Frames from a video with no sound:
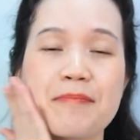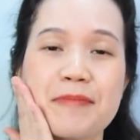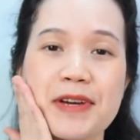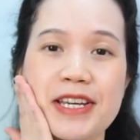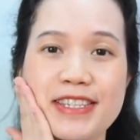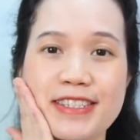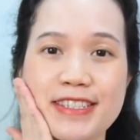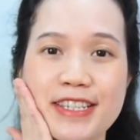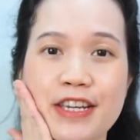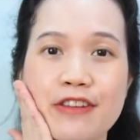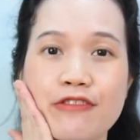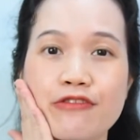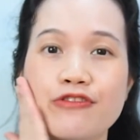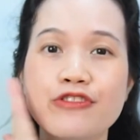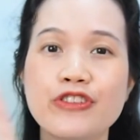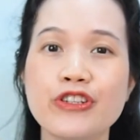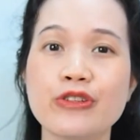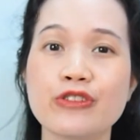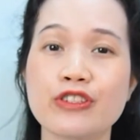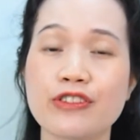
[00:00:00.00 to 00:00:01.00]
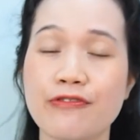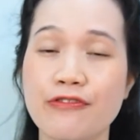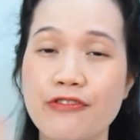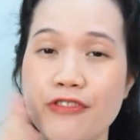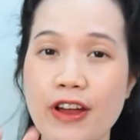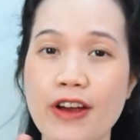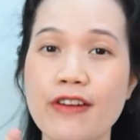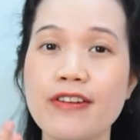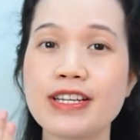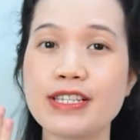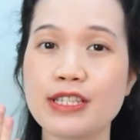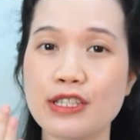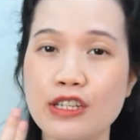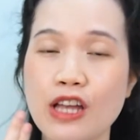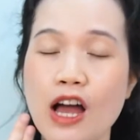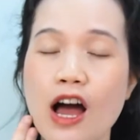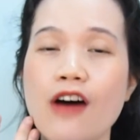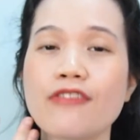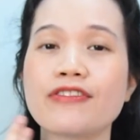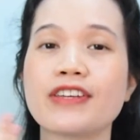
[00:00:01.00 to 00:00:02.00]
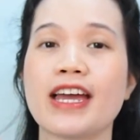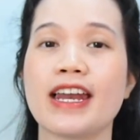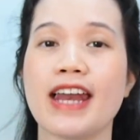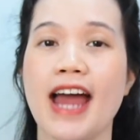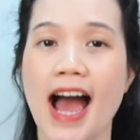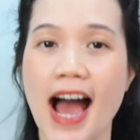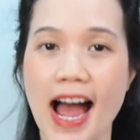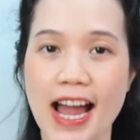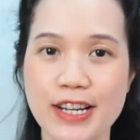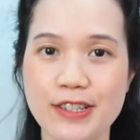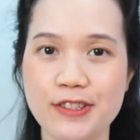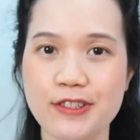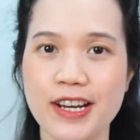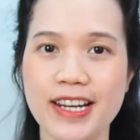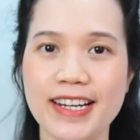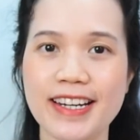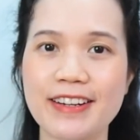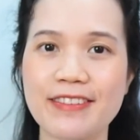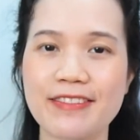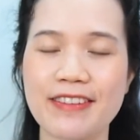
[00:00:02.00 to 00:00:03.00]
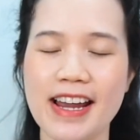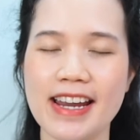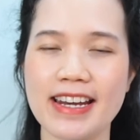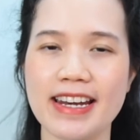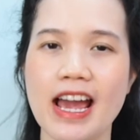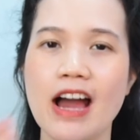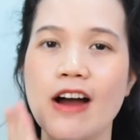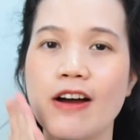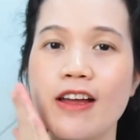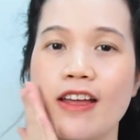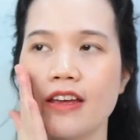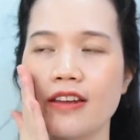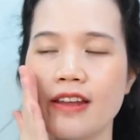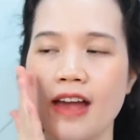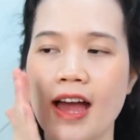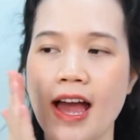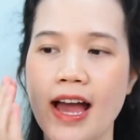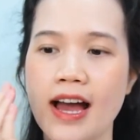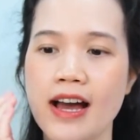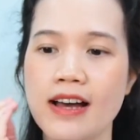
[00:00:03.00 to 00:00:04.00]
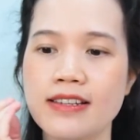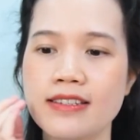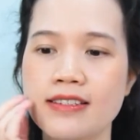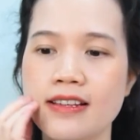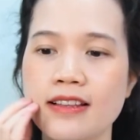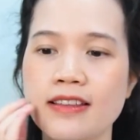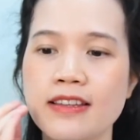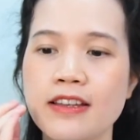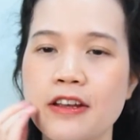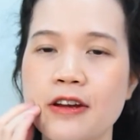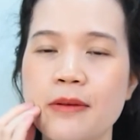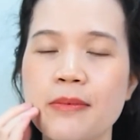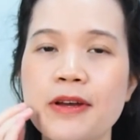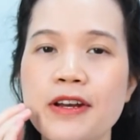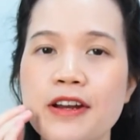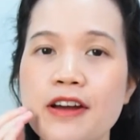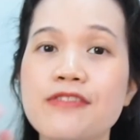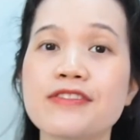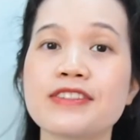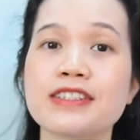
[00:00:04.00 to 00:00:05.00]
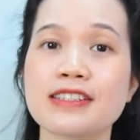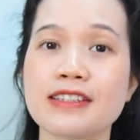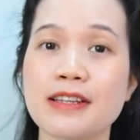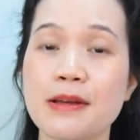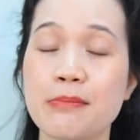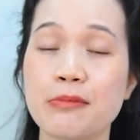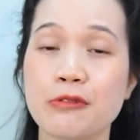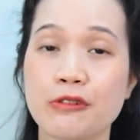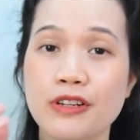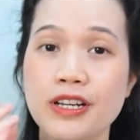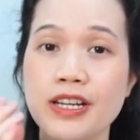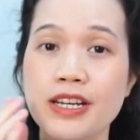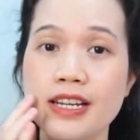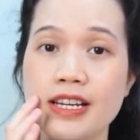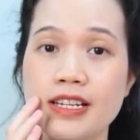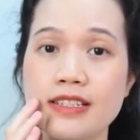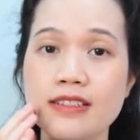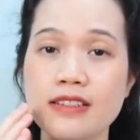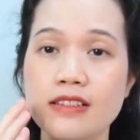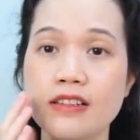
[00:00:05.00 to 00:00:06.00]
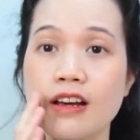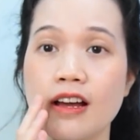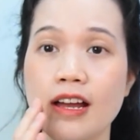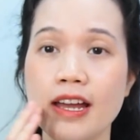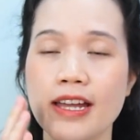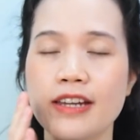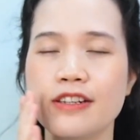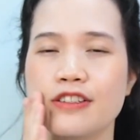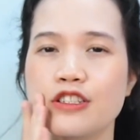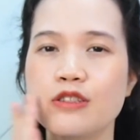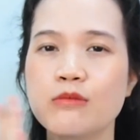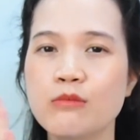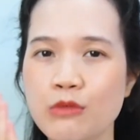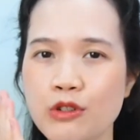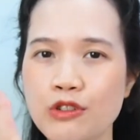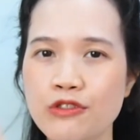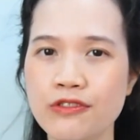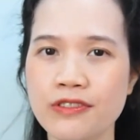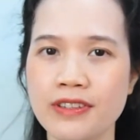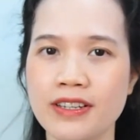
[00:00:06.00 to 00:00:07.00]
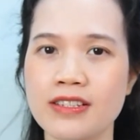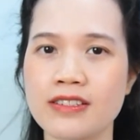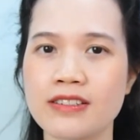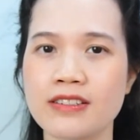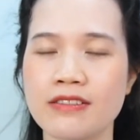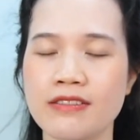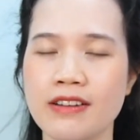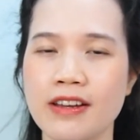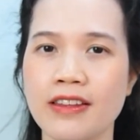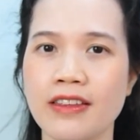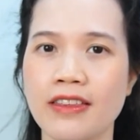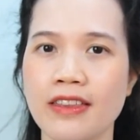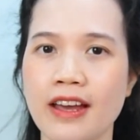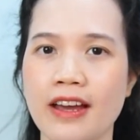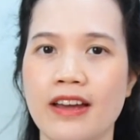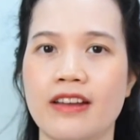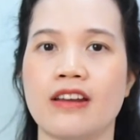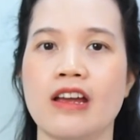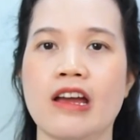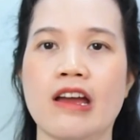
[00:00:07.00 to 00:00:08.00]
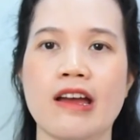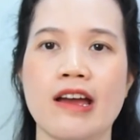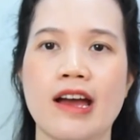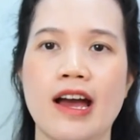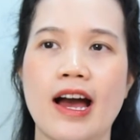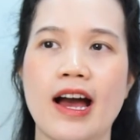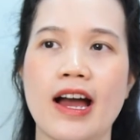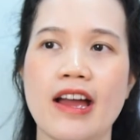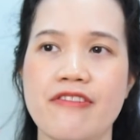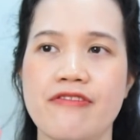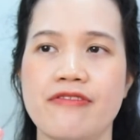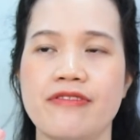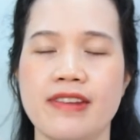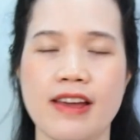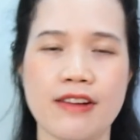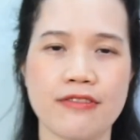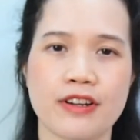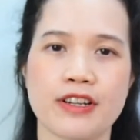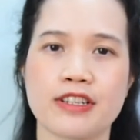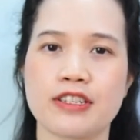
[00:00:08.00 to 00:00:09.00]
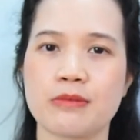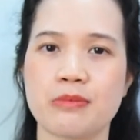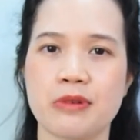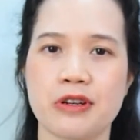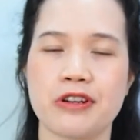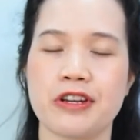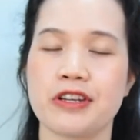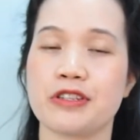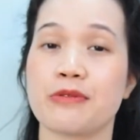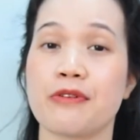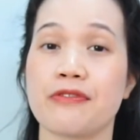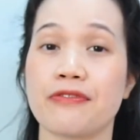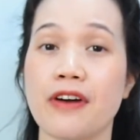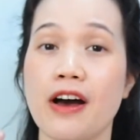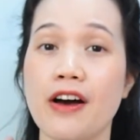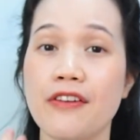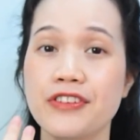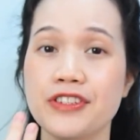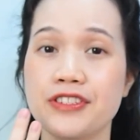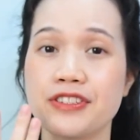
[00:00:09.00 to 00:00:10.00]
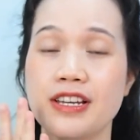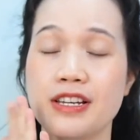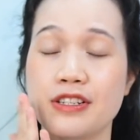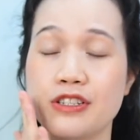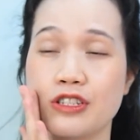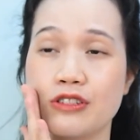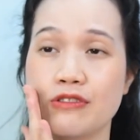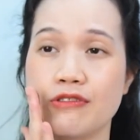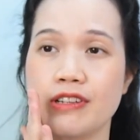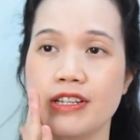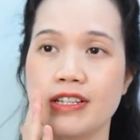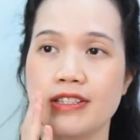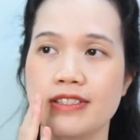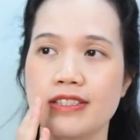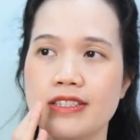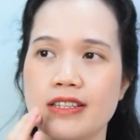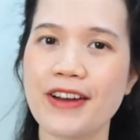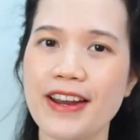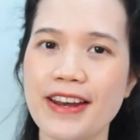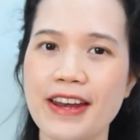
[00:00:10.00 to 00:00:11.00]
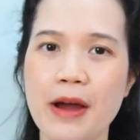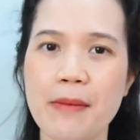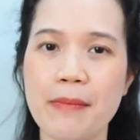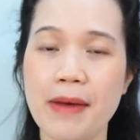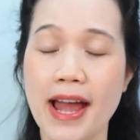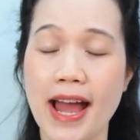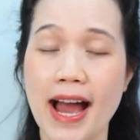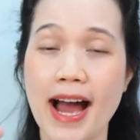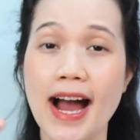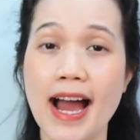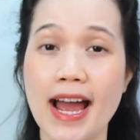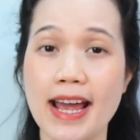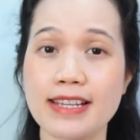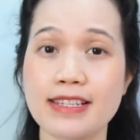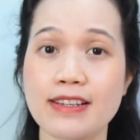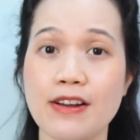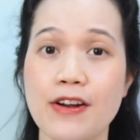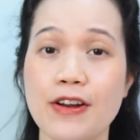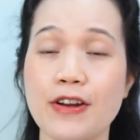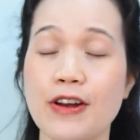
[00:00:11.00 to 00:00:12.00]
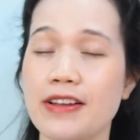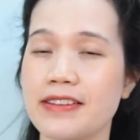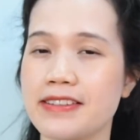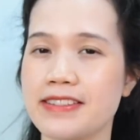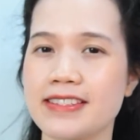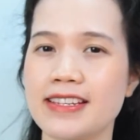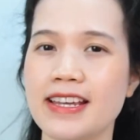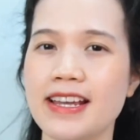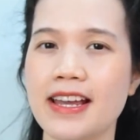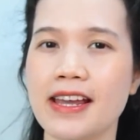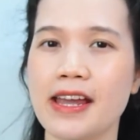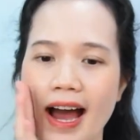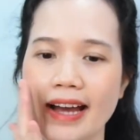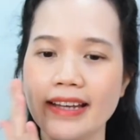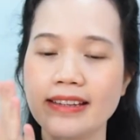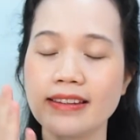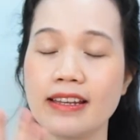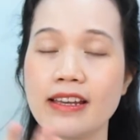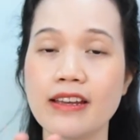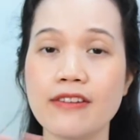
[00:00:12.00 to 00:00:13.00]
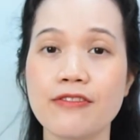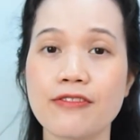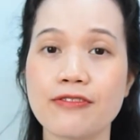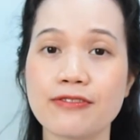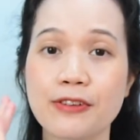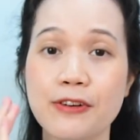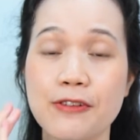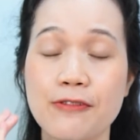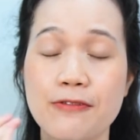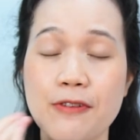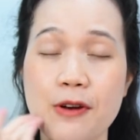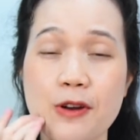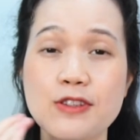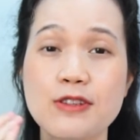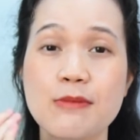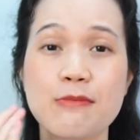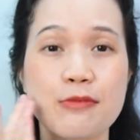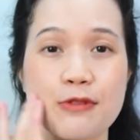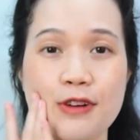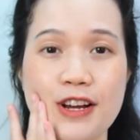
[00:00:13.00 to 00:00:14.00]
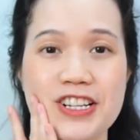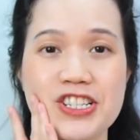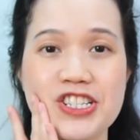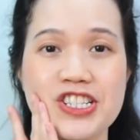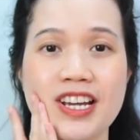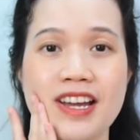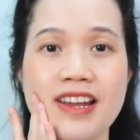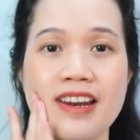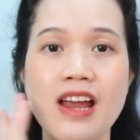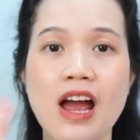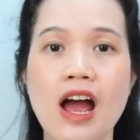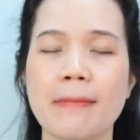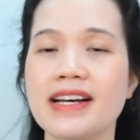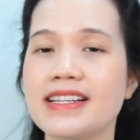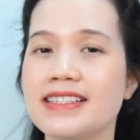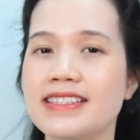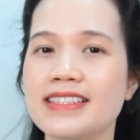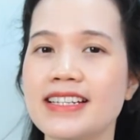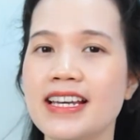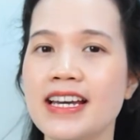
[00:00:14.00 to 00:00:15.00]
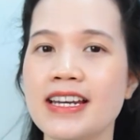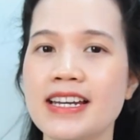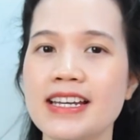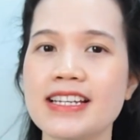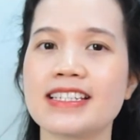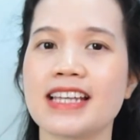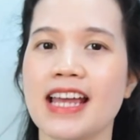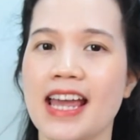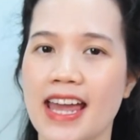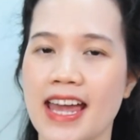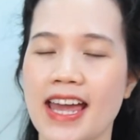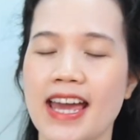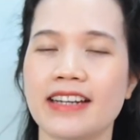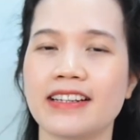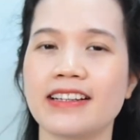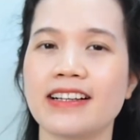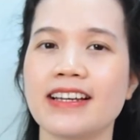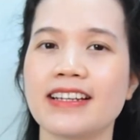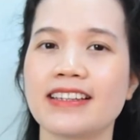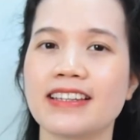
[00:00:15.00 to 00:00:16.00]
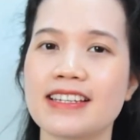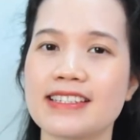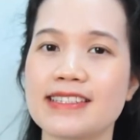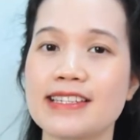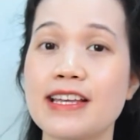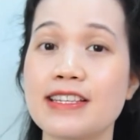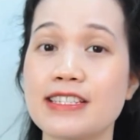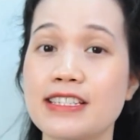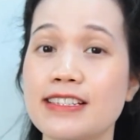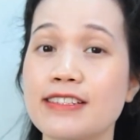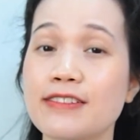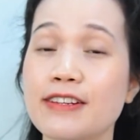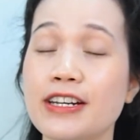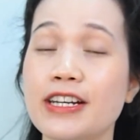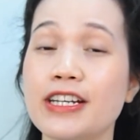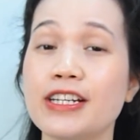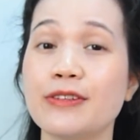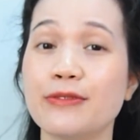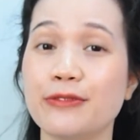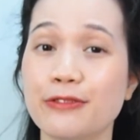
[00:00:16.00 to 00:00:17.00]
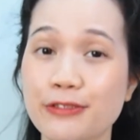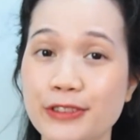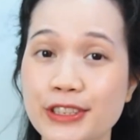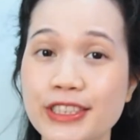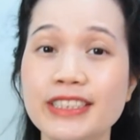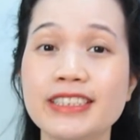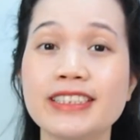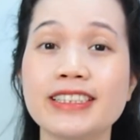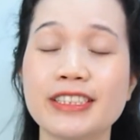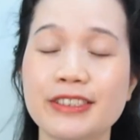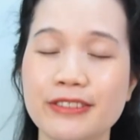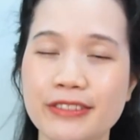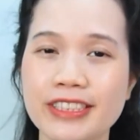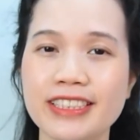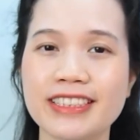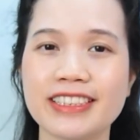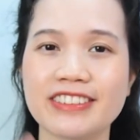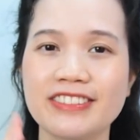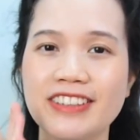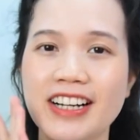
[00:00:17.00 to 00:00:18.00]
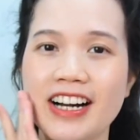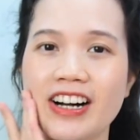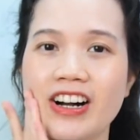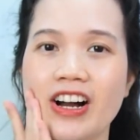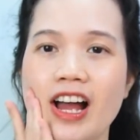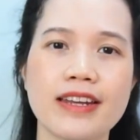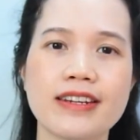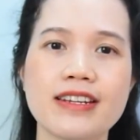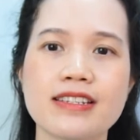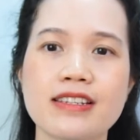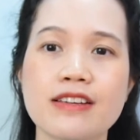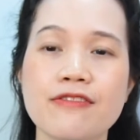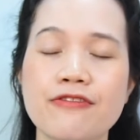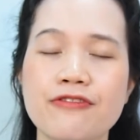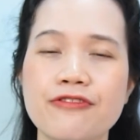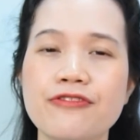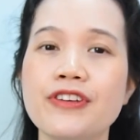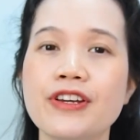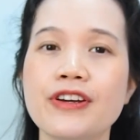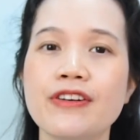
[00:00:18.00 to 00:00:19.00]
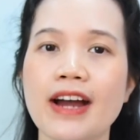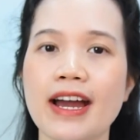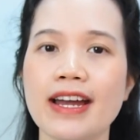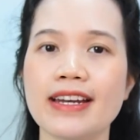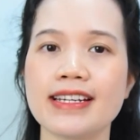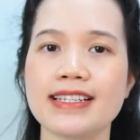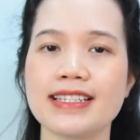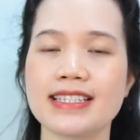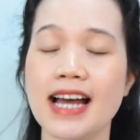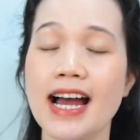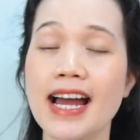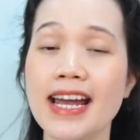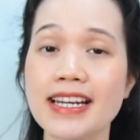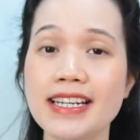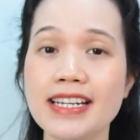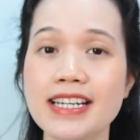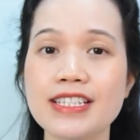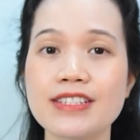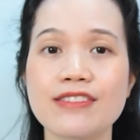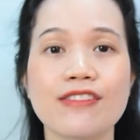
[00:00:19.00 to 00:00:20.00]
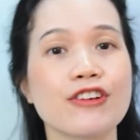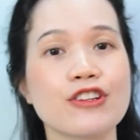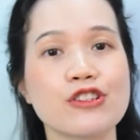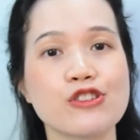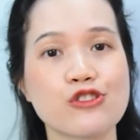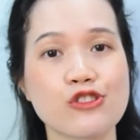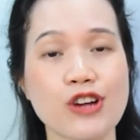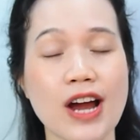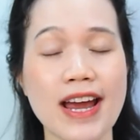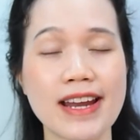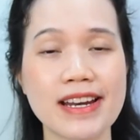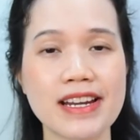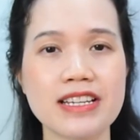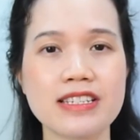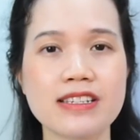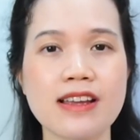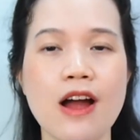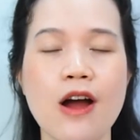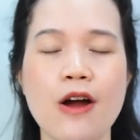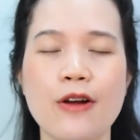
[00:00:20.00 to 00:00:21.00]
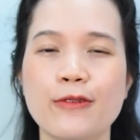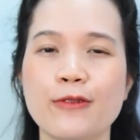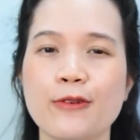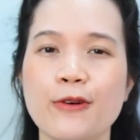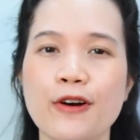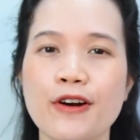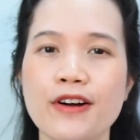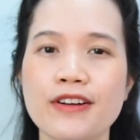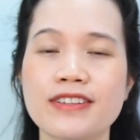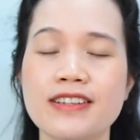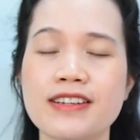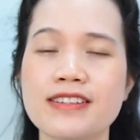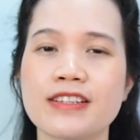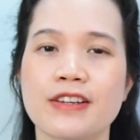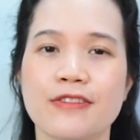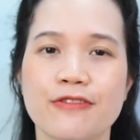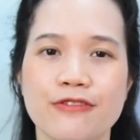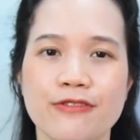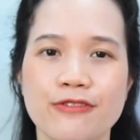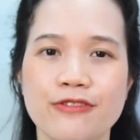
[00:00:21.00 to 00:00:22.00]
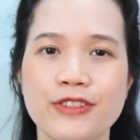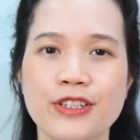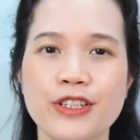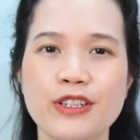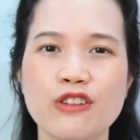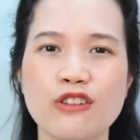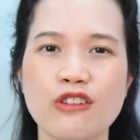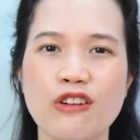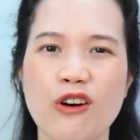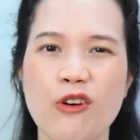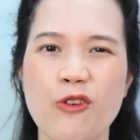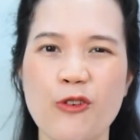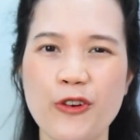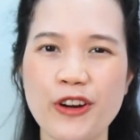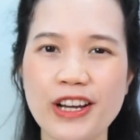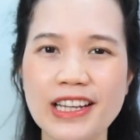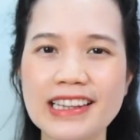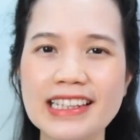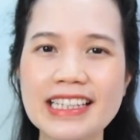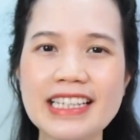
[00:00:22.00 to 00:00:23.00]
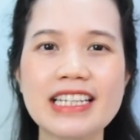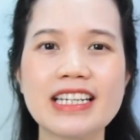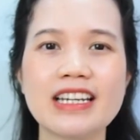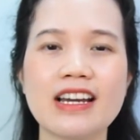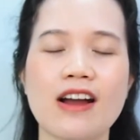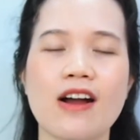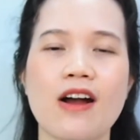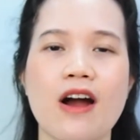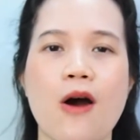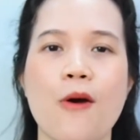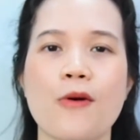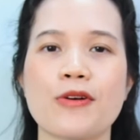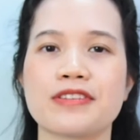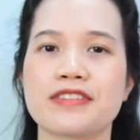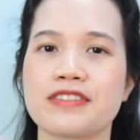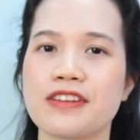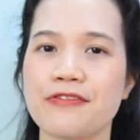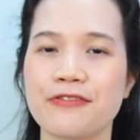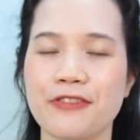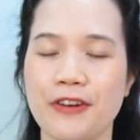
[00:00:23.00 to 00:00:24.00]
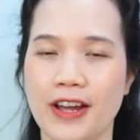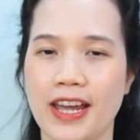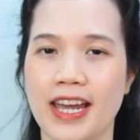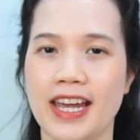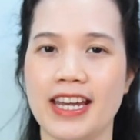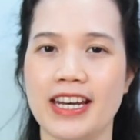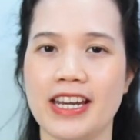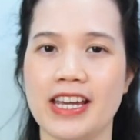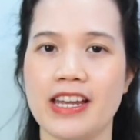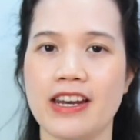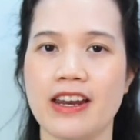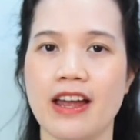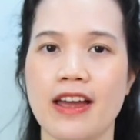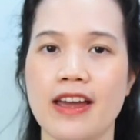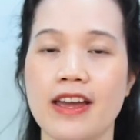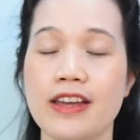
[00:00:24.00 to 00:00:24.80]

My skin feels very soft and hydrated right now. It has a little bit of slipperiness and smoothness to it that I've never experienced with other sunscreens. Right now, my eyes are not stinging. I think for first impression, my skin is handling the sunscreen really well. It doesn't feel any tightness or dryness, nor does it feel oily or suffocated.